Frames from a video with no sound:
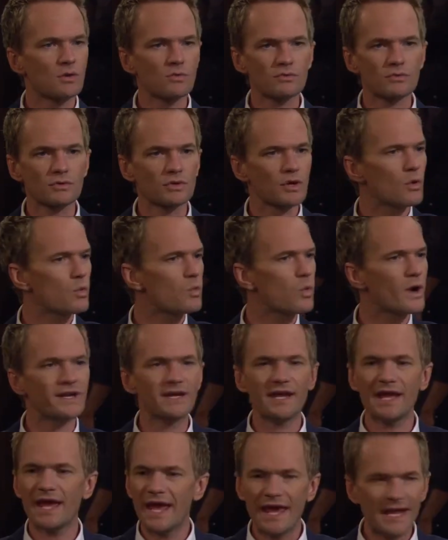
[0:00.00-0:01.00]
don't know what
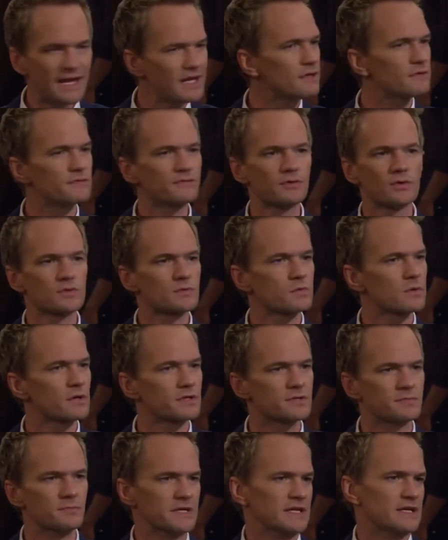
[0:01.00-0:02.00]
any of those
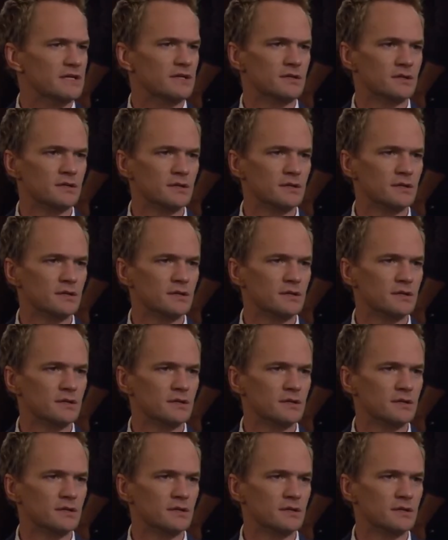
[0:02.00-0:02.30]
words mean.